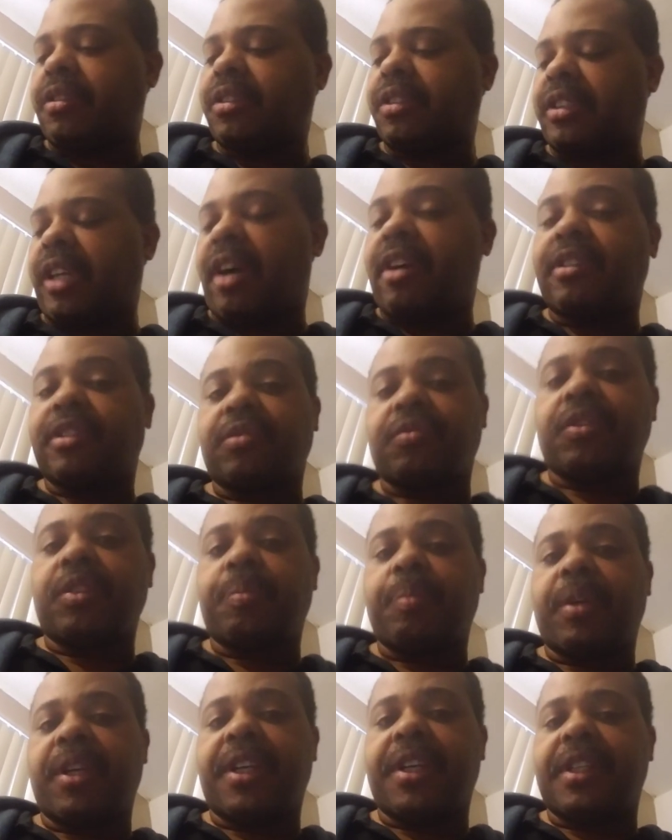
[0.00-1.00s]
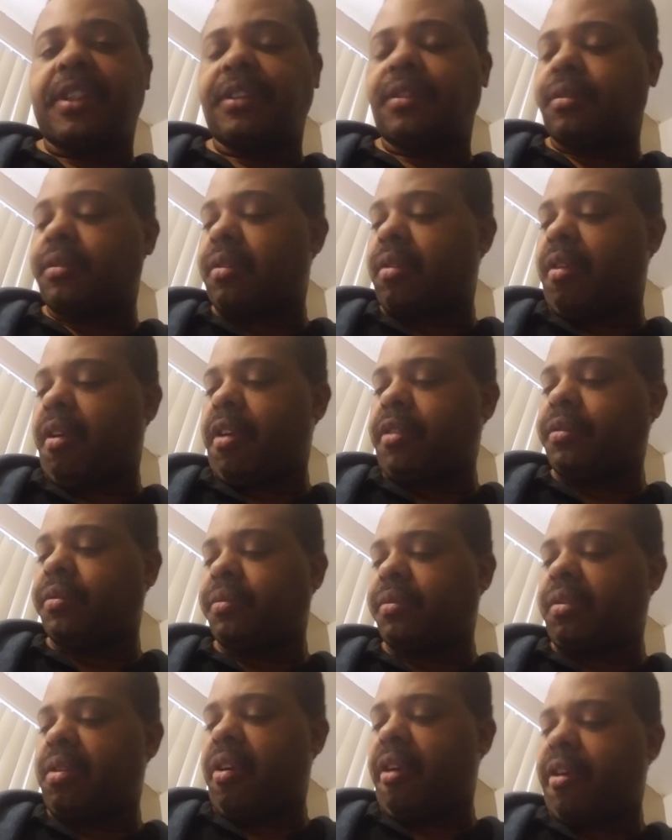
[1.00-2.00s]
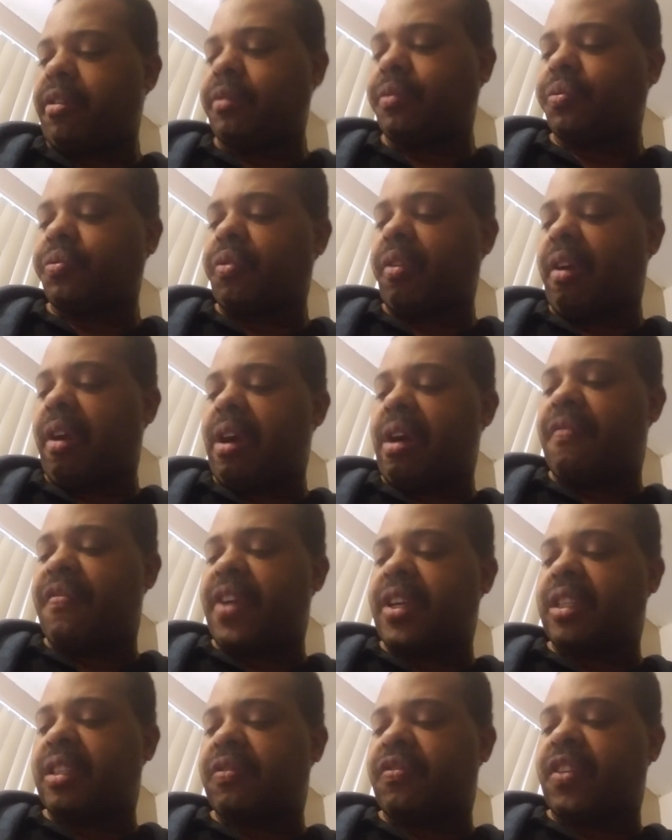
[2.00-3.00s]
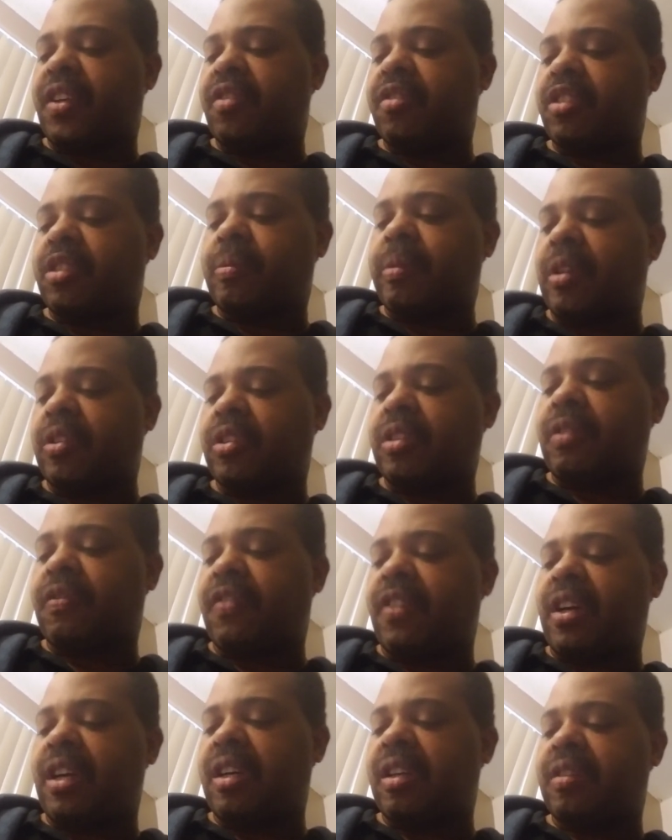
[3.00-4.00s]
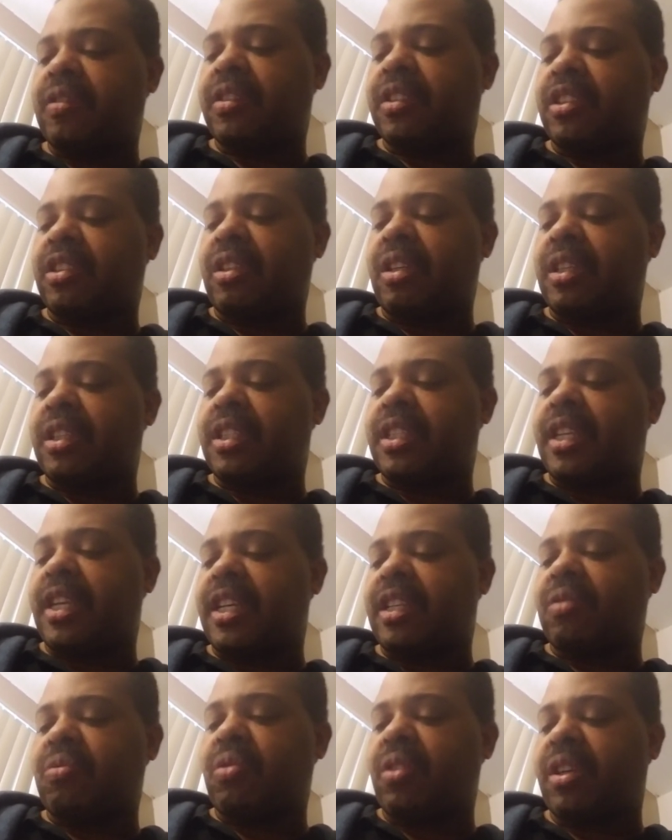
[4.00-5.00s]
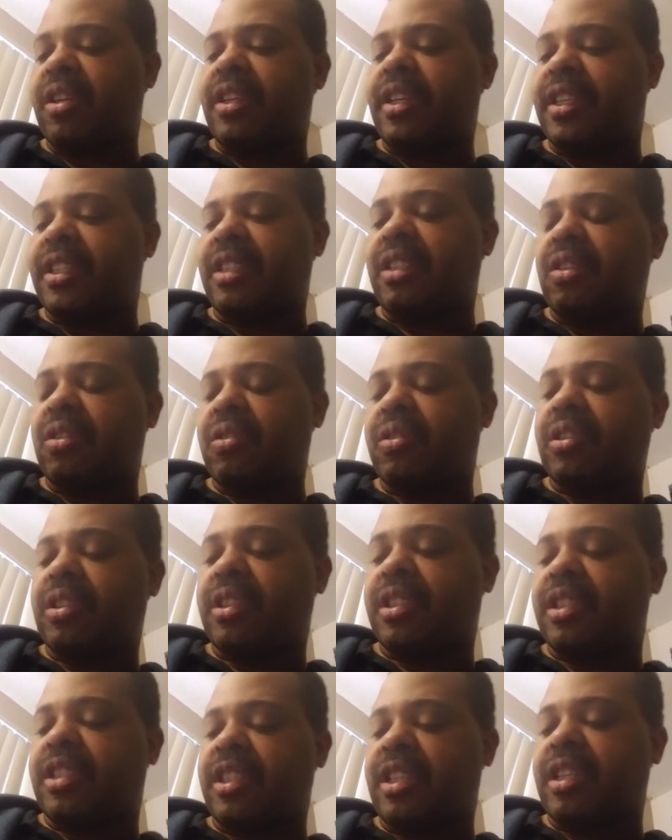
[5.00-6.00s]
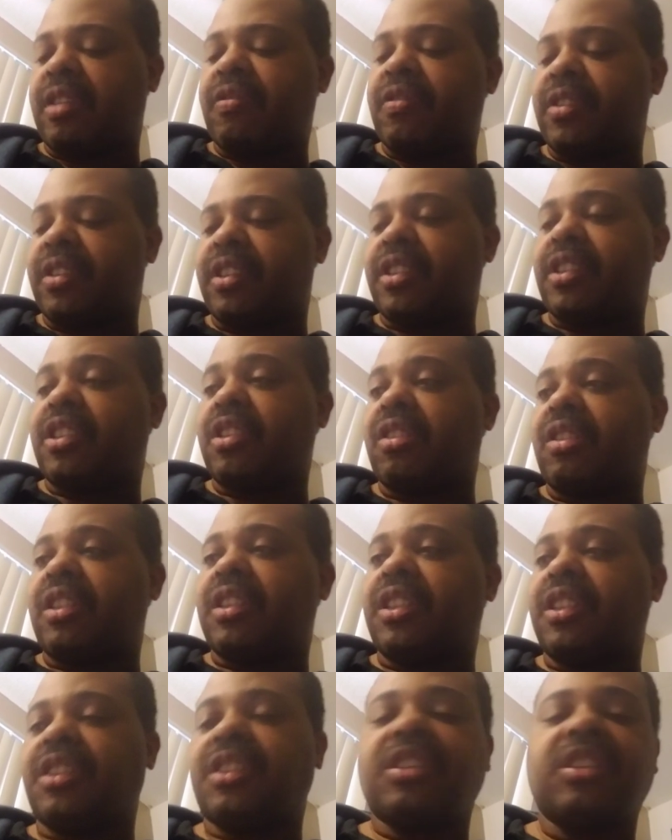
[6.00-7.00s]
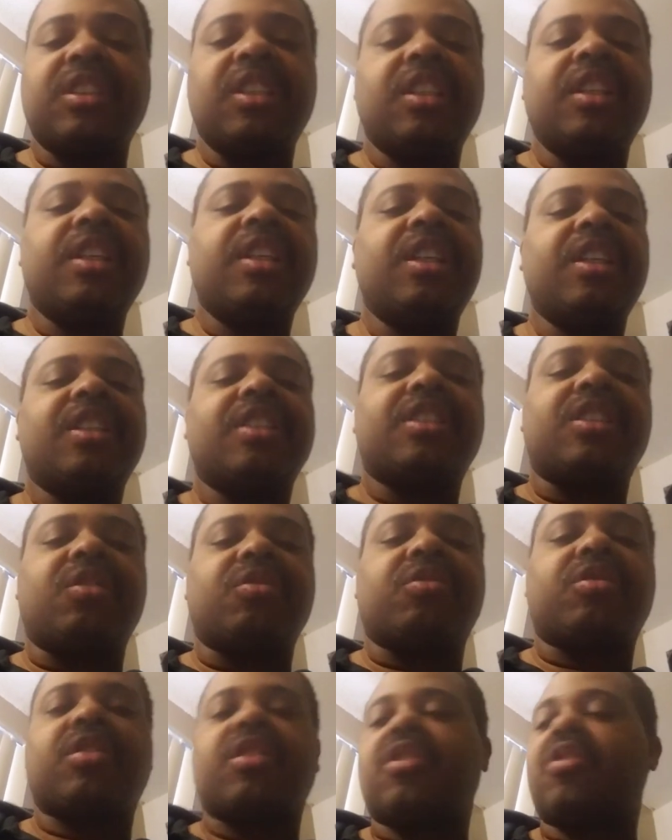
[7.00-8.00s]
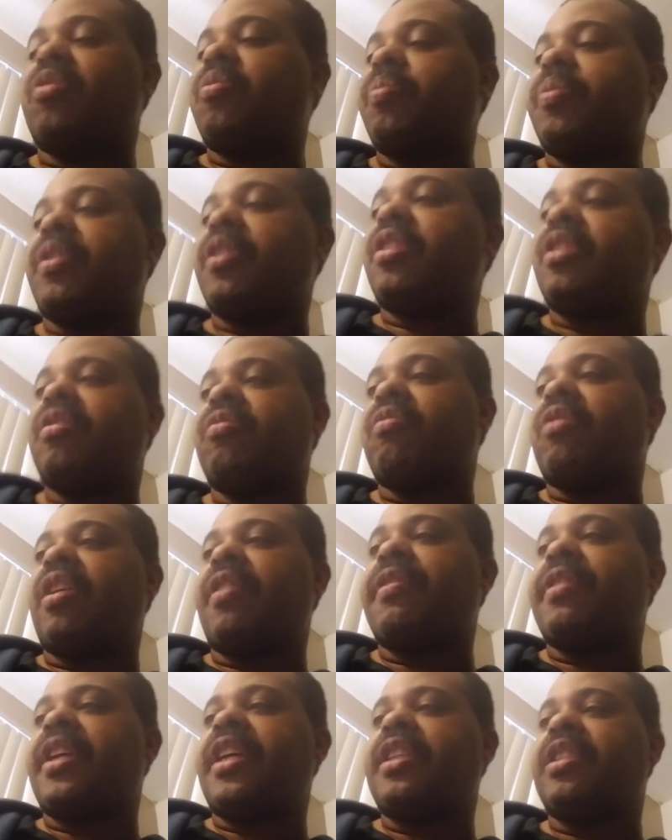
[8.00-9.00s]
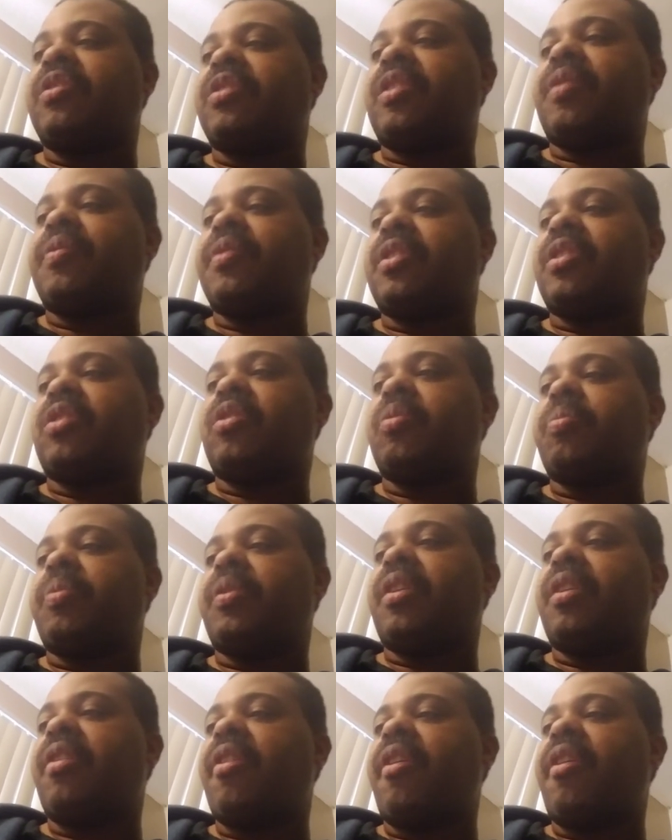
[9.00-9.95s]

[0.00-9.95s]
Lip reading: Our 3 men are facing federal explosive and firearms charges as well as local terroristic charges. So stupid. Why would they do something stupid?